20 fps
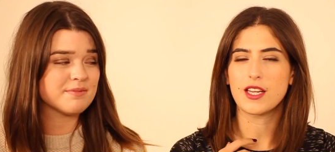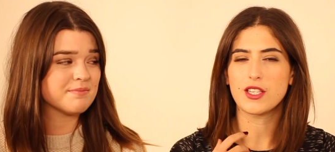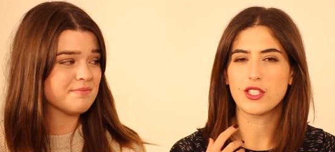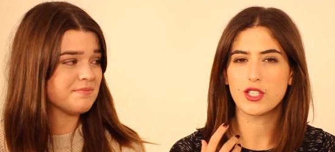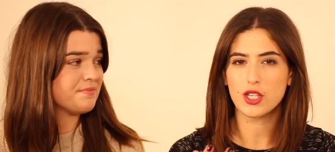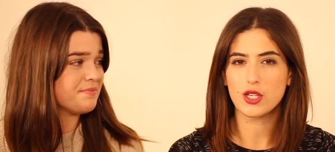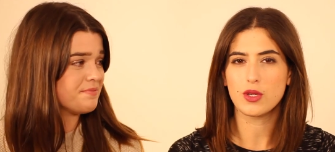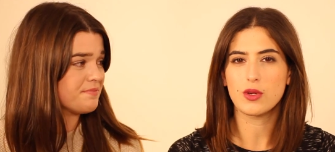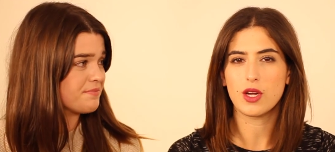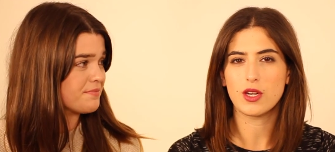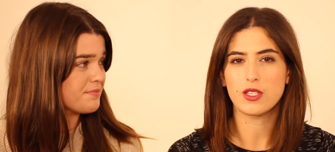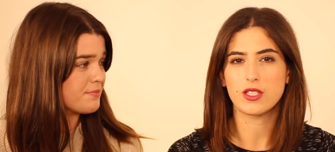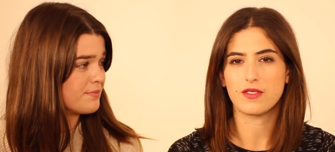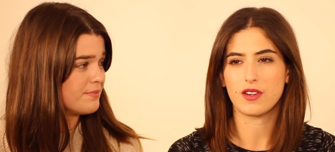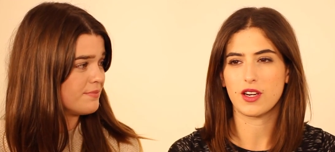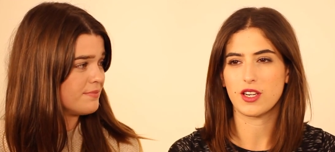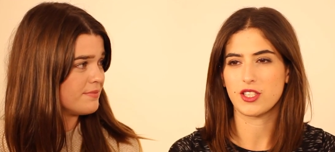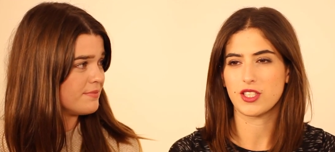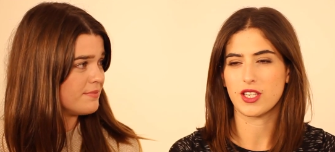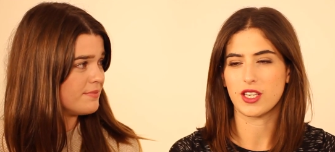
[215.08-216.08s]
Speaker 1: They do loads of
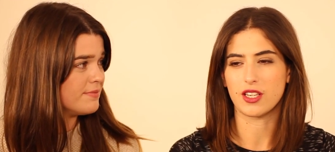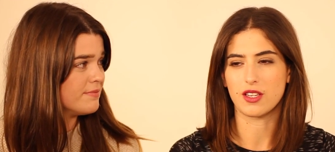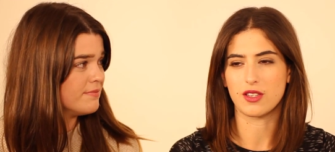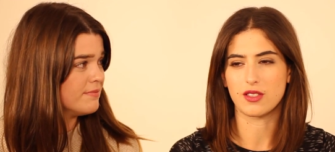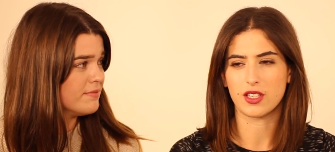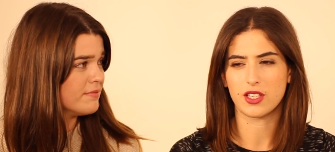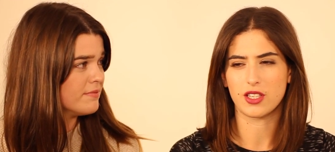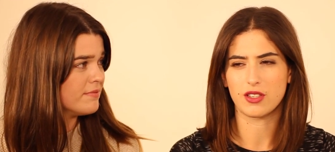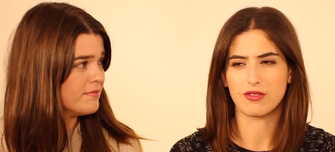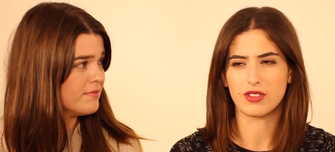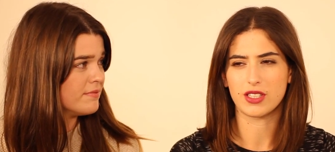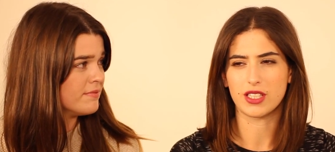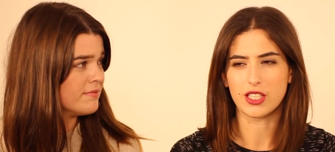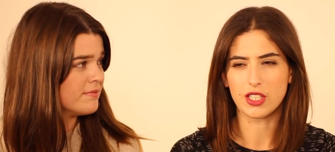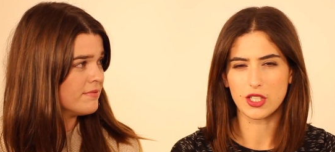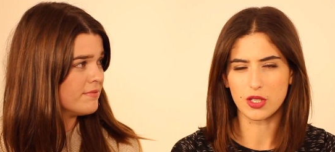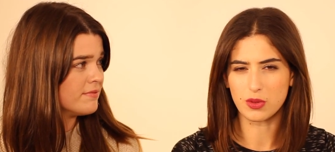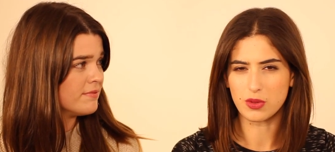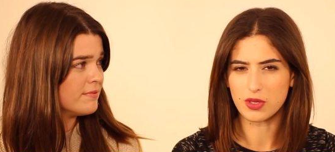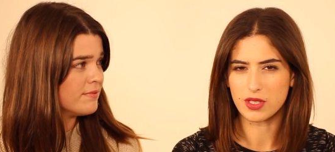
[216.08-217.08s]
eyeshadows. I don't
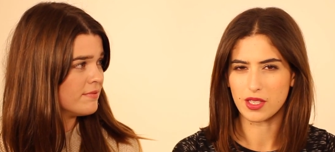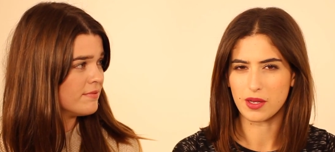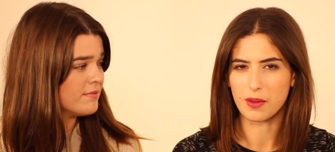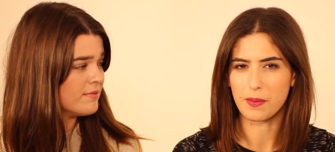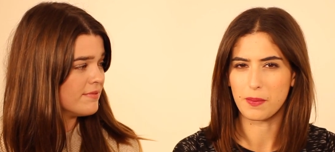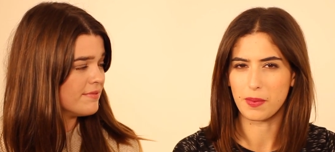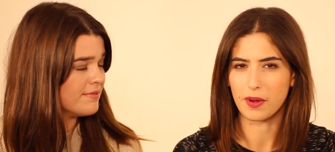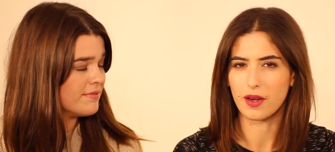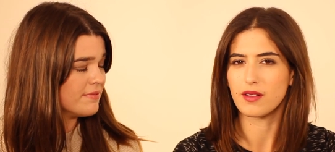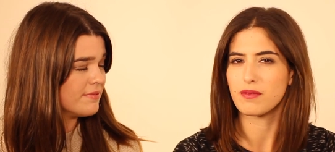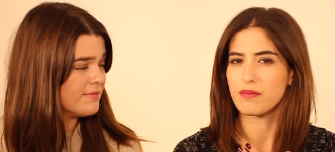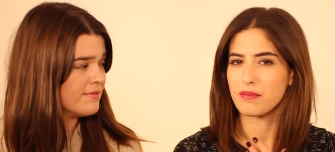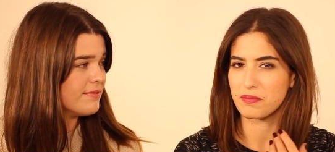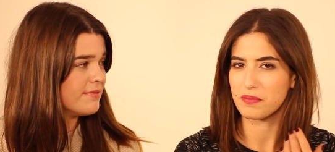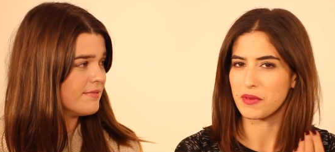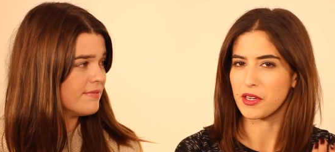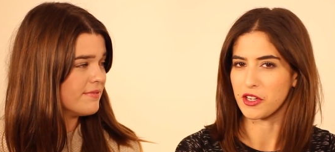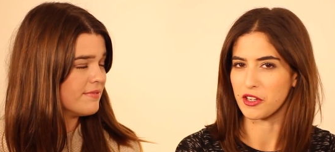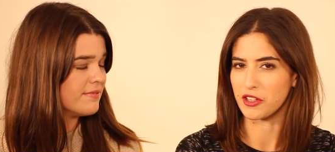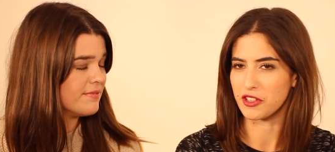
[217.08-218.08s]
really use them, but
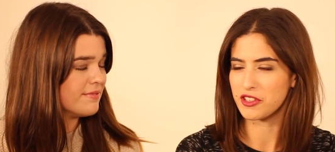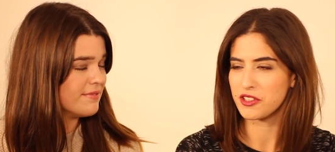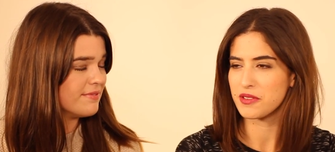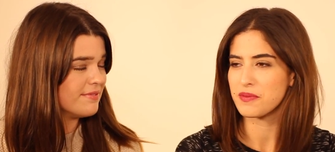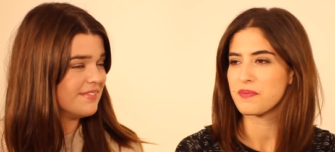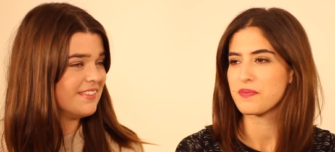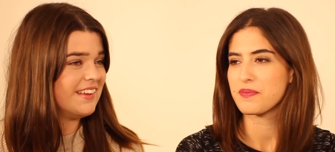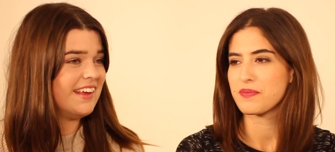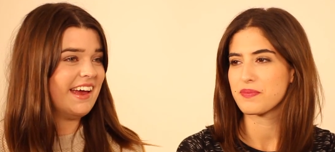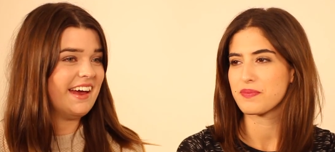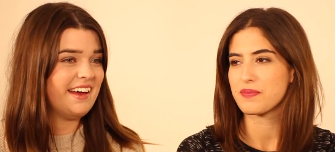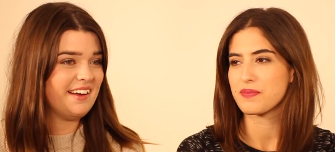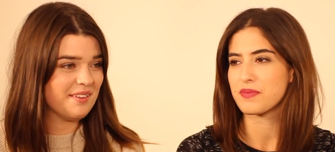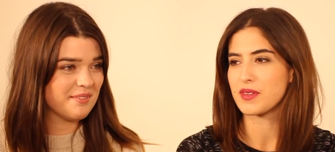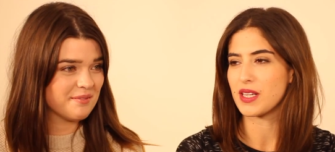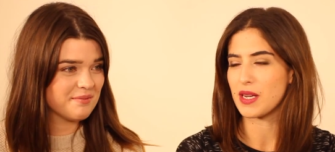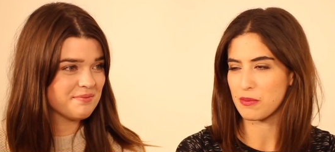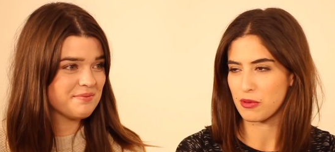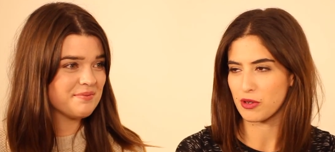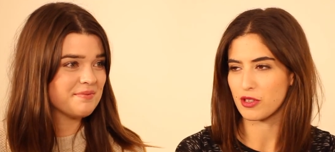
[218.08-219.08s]
I could. Yeah.
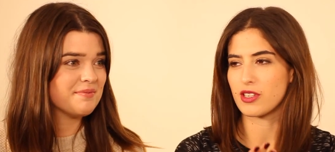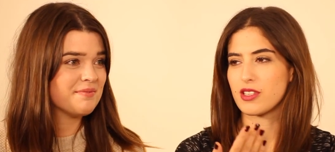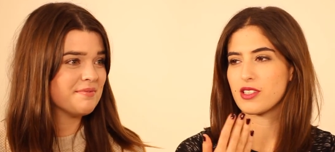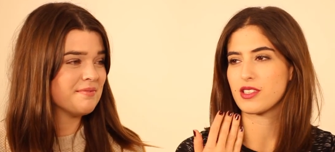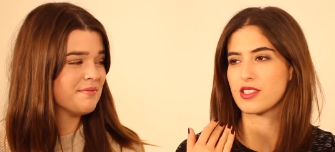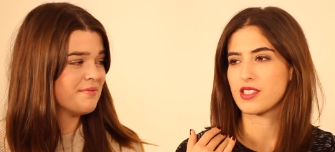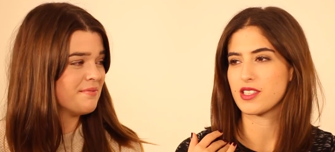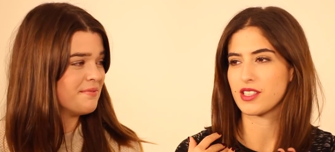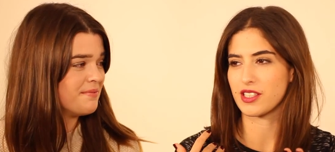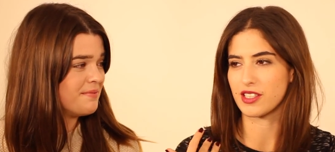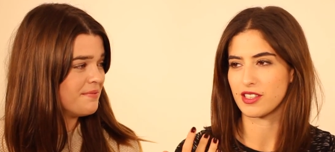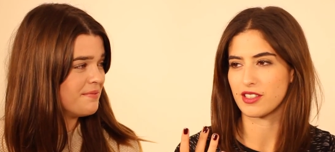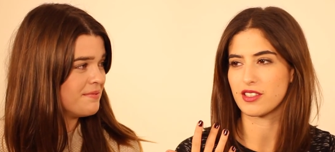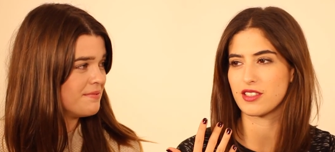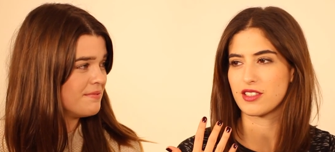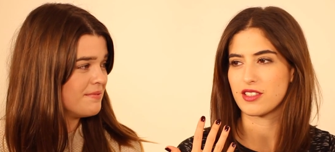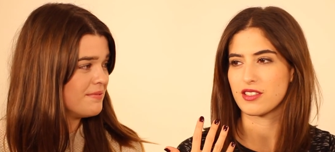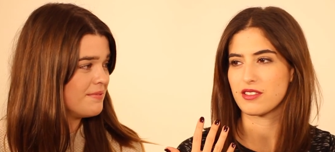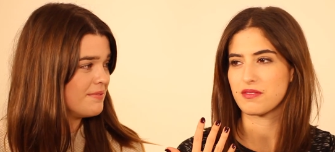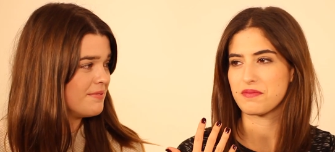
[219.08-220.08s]
Lip products, I
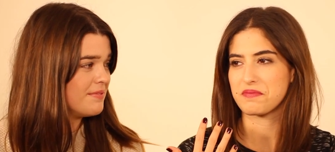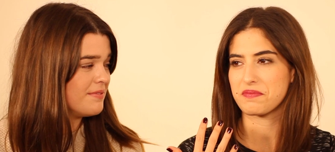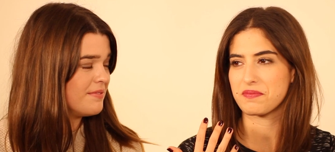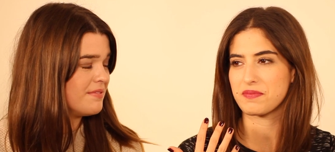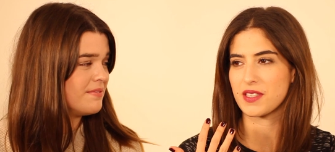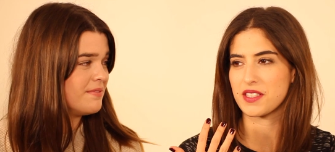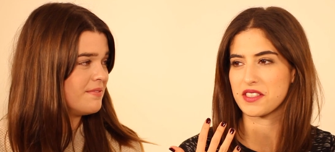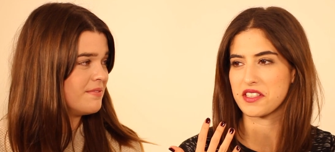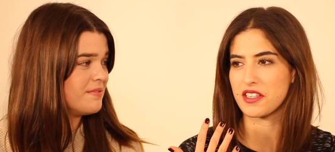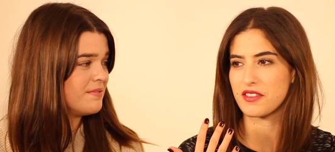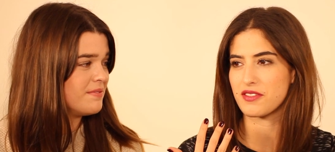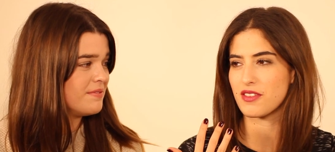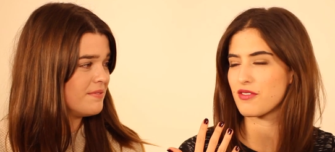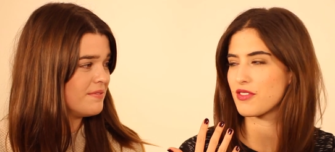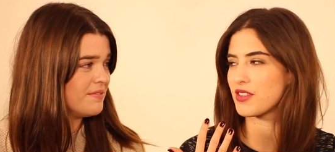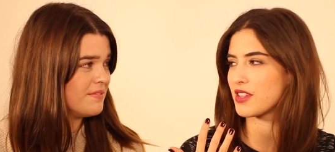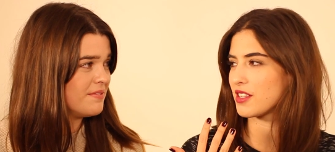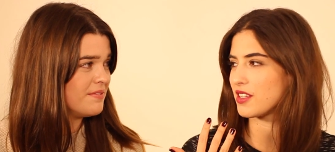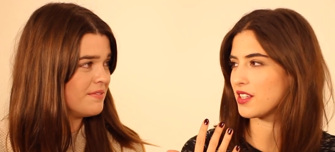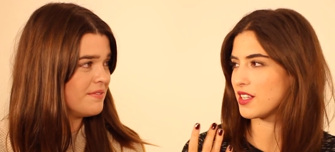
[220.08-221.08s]
could. And that's kind of
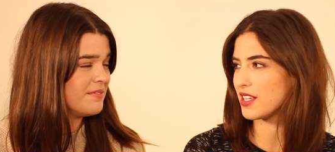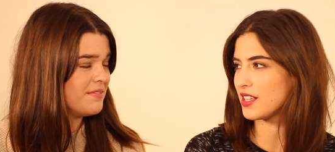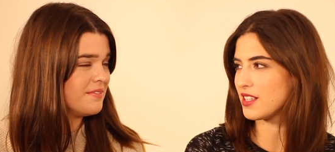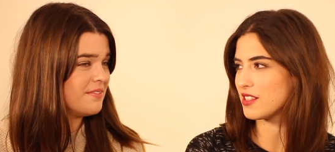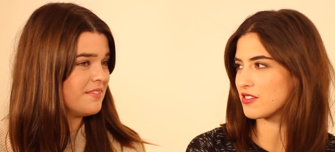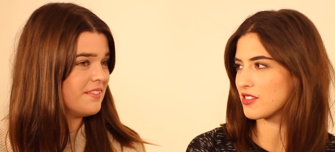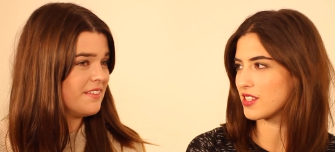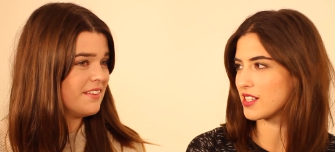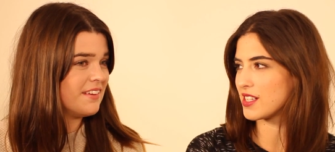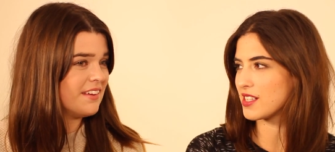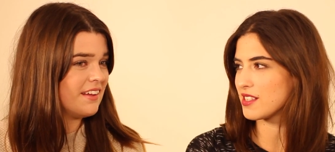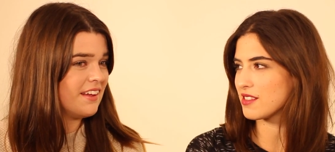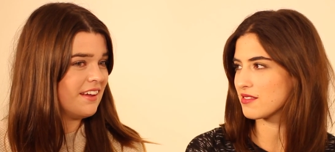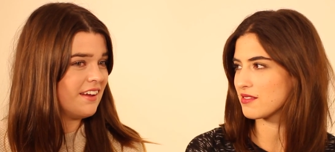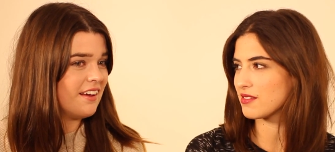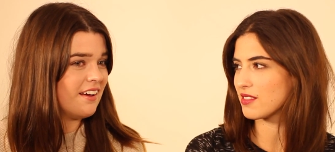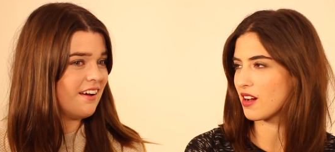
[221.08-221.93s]
everything you need, really.